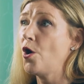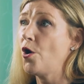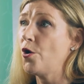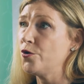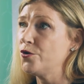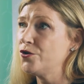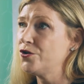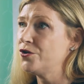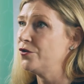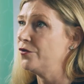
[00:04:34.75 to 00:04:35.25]

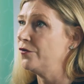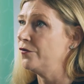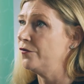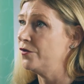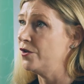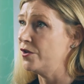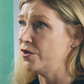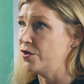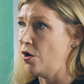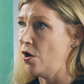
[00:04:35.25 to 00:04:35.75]
host of
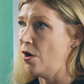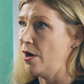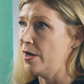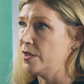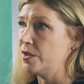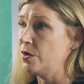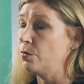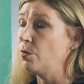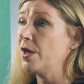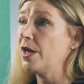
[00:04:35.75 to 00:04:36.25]

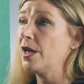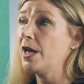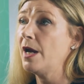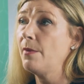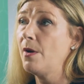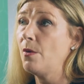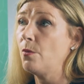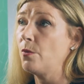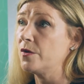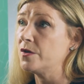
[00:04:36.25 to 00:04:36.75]
designs and we can
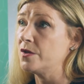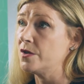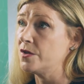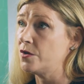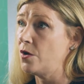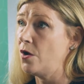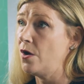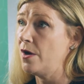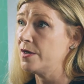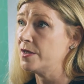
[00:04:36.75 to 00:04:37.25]
come up with
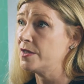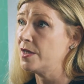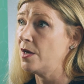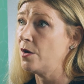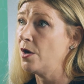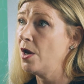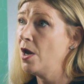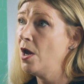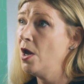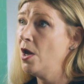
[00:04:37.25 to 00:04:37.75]
designs
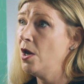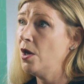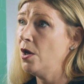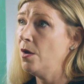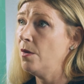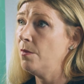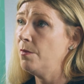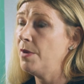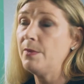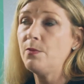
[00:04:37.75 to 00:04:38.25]
that
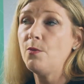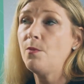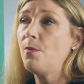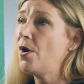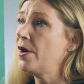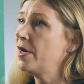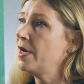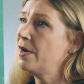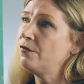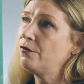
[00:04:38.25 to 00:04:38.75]
people
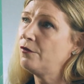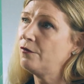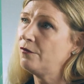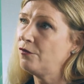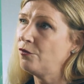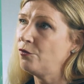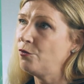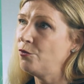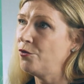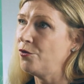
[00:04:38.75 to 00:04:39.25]
might never have
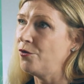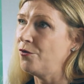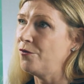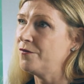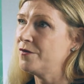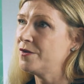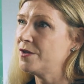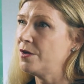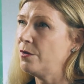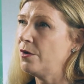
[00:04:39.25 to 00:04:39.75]
thought
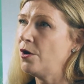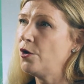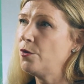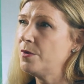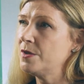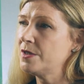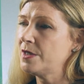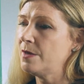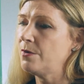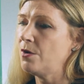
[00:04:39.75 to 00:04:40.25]
of. So it
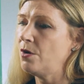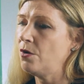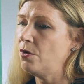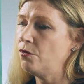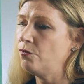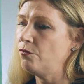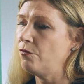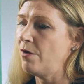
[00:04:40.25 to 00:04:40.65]
opens up a whole